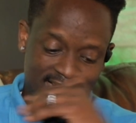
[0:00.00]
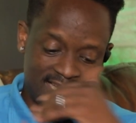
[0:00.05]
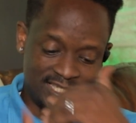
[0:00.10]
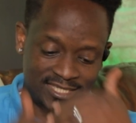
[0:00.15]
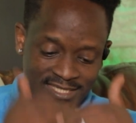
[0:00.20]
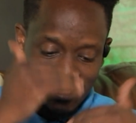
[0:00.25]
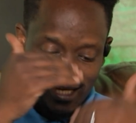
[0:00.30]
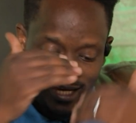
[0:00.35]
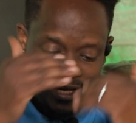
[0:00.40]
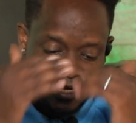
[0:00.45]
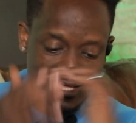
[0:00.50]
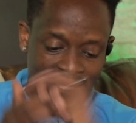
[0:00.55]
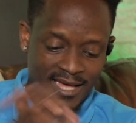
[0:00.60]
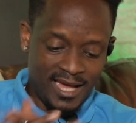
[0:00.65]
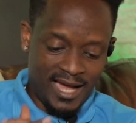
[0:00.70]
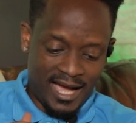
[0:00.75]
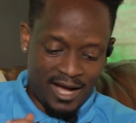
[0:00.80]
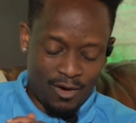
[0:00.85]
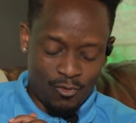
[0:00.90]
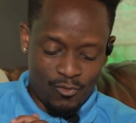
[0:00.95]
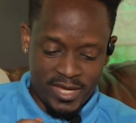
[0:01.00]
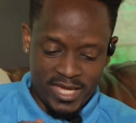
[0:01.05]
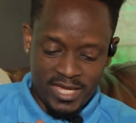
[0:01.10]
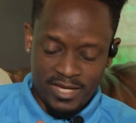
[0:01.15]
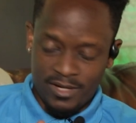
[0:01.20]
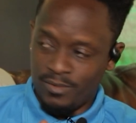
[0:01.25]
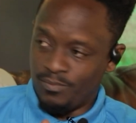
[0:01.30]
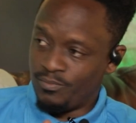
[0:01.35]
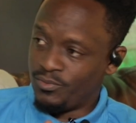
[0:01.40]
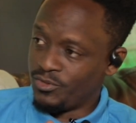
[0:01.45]
as
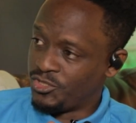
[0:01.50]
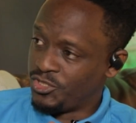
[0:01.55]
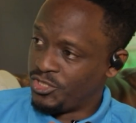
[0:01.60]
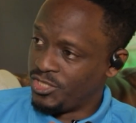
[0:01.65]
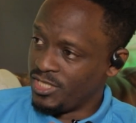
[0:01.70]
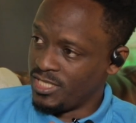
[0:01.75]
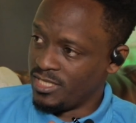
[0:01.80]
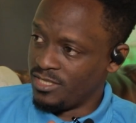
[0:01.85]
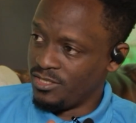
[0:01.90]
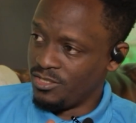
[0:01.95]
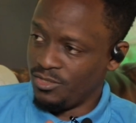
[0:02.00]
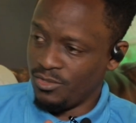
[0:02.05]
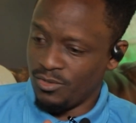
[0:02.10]
we proceed. You